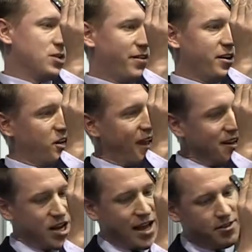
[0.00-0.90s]
So if I
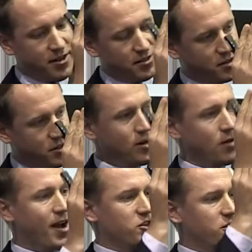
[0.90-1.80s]
change anything in the Q
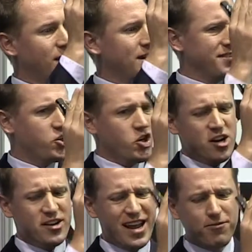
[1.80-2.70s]
direction, this
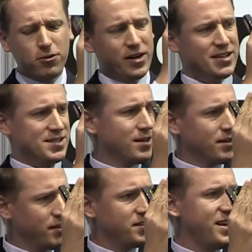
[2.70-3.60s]
shouldn't influence
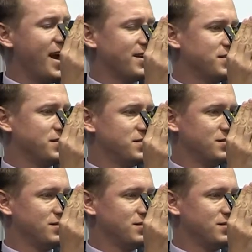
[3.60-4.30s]
the D axis.